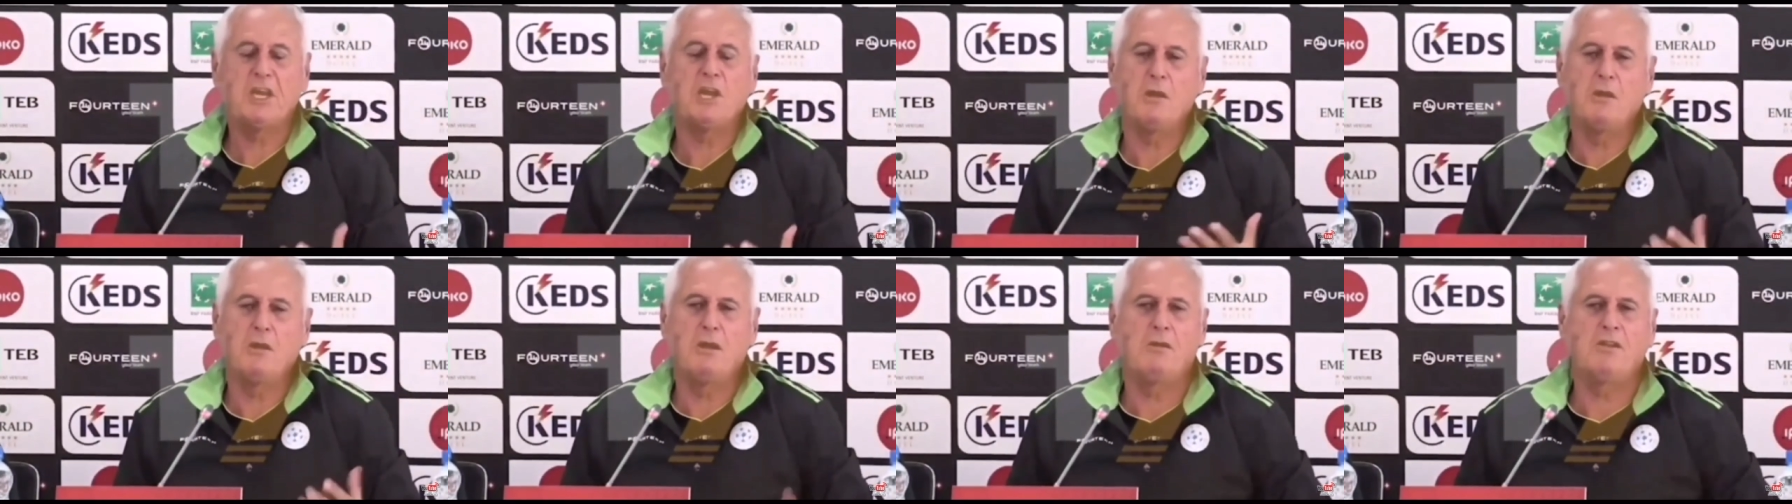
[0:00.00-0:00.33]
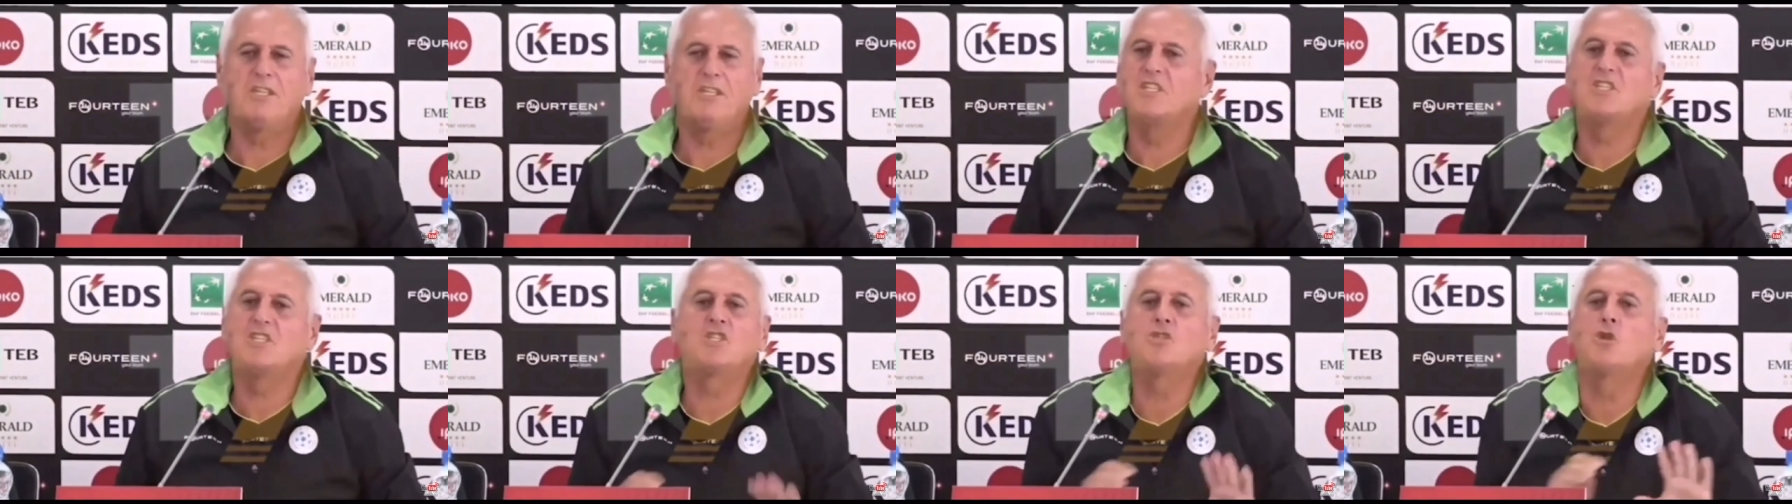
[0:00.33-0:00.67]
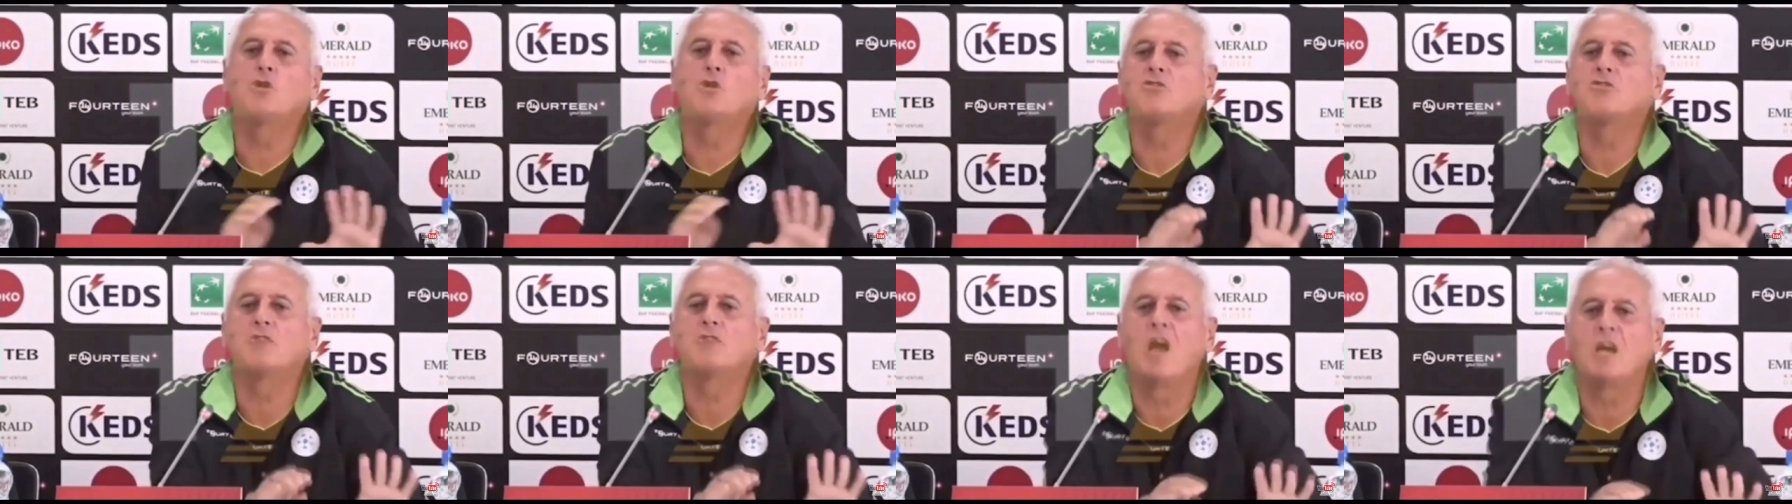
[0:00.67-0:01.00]
It's,
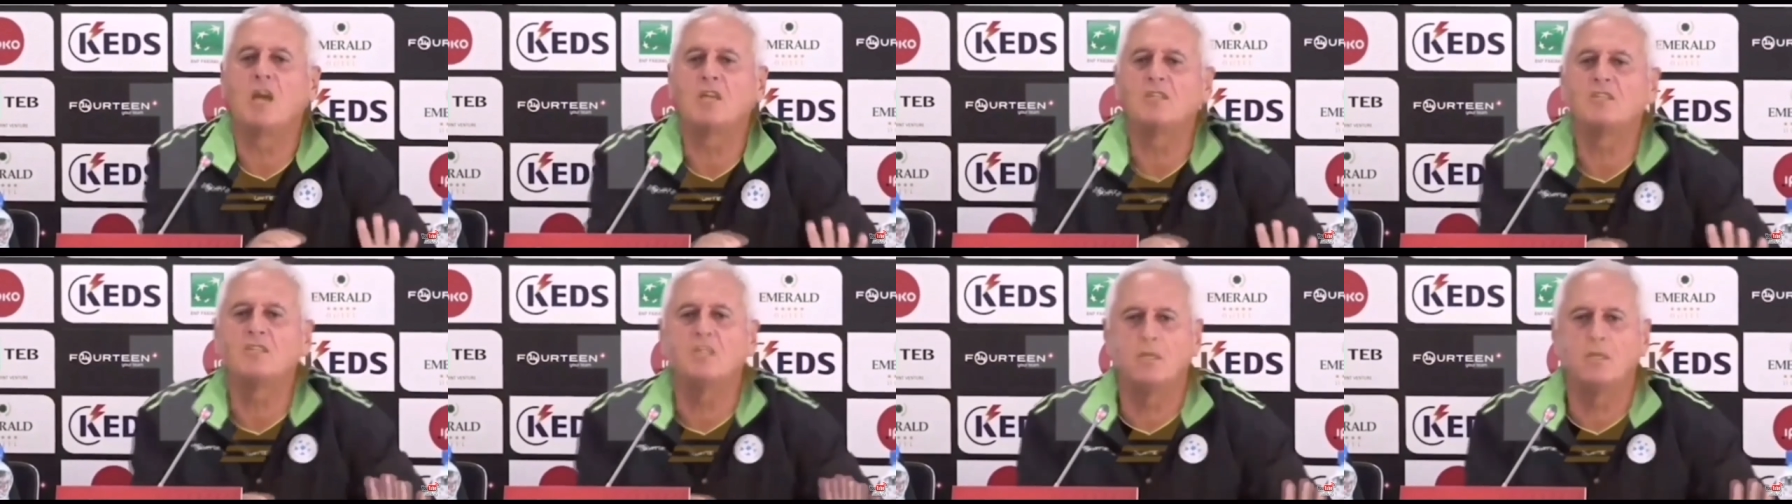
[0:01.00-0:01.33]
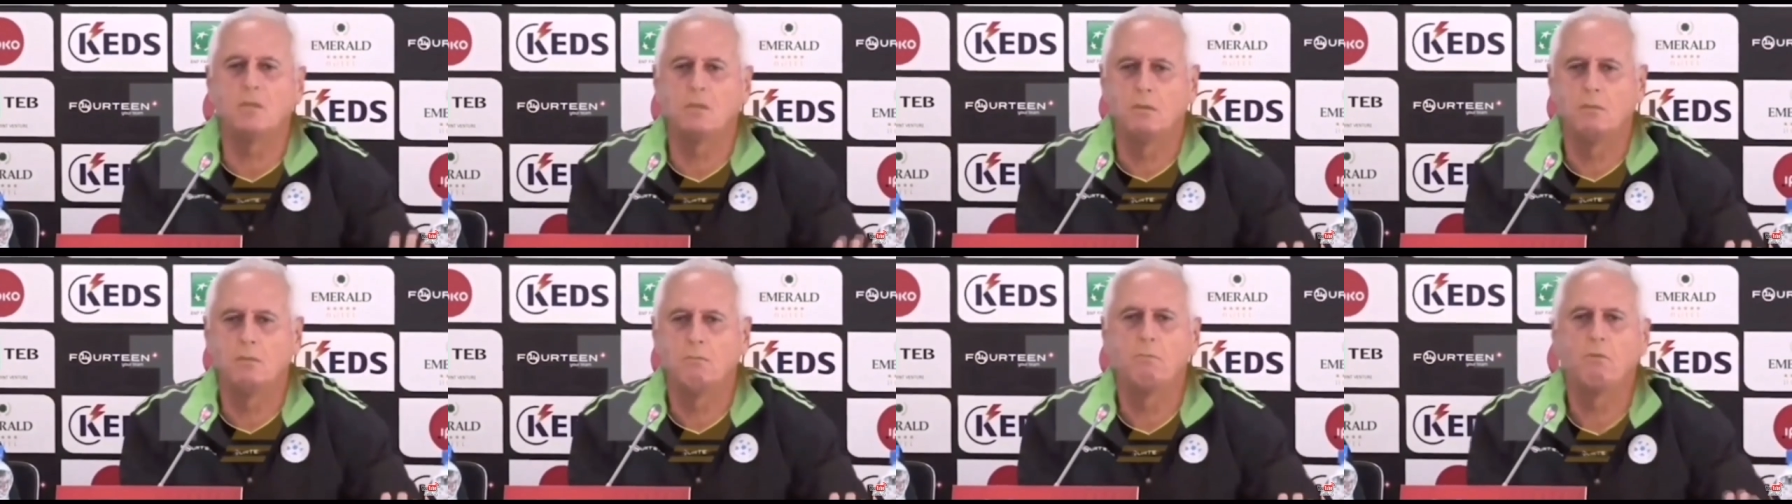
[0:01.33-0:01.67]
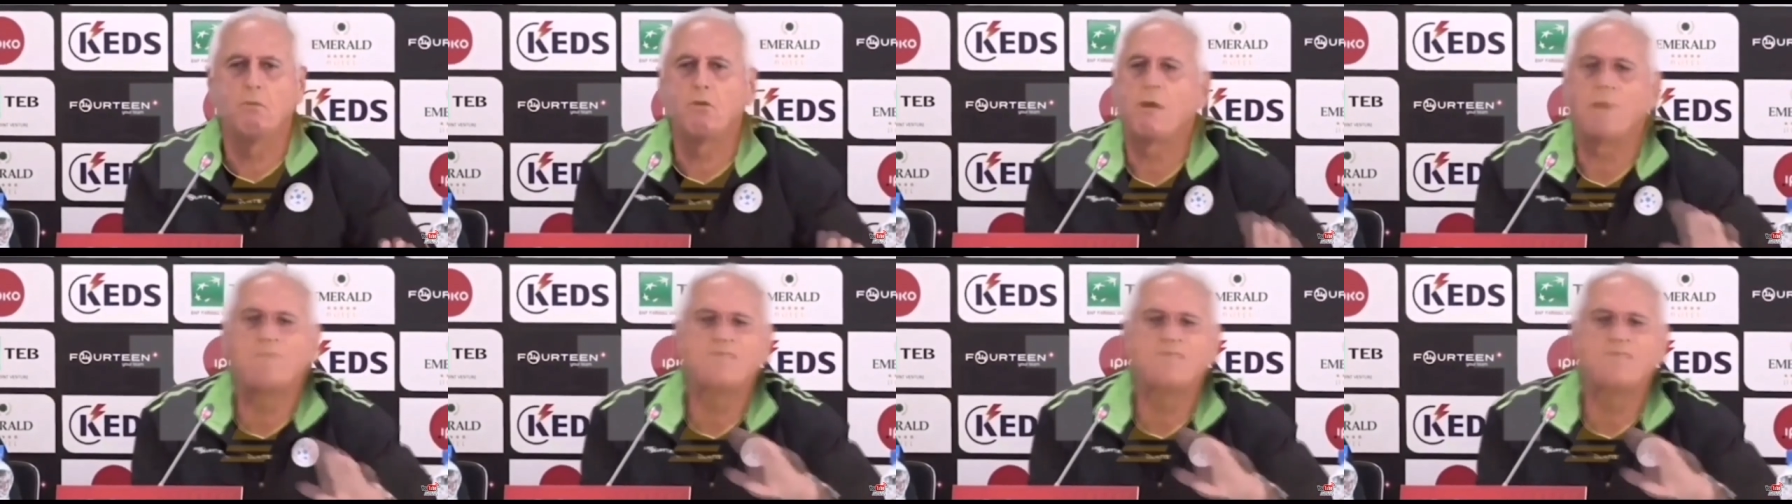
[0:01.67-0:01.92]
it's not tactic.